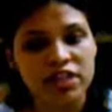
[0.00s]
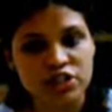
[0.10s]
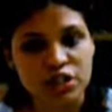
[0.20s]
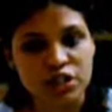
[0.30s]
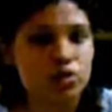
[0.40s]
the
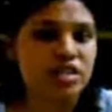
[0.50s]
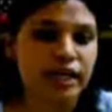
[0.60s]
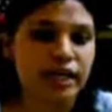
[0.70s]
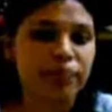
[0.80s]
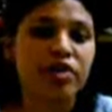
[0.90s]
venture to
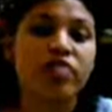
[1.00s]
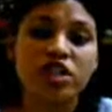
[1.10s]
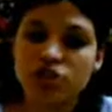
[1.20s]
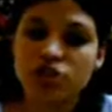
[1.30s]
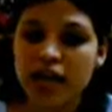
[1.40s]
set up the
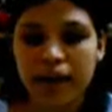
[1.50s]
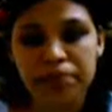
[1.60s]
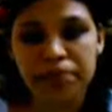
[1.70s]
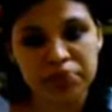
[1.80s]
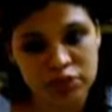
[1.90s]
virtual
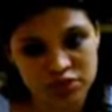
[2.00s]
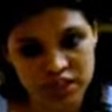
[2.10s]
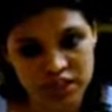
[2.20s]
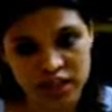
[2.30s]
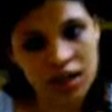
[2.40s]
labs
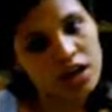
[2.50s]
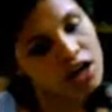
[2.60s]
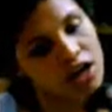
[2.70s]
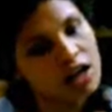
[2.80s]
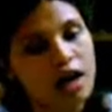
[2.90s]
using
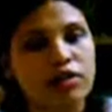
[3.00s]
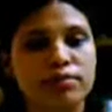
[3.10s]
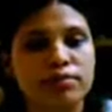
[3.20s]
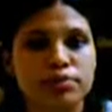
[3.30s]
cloud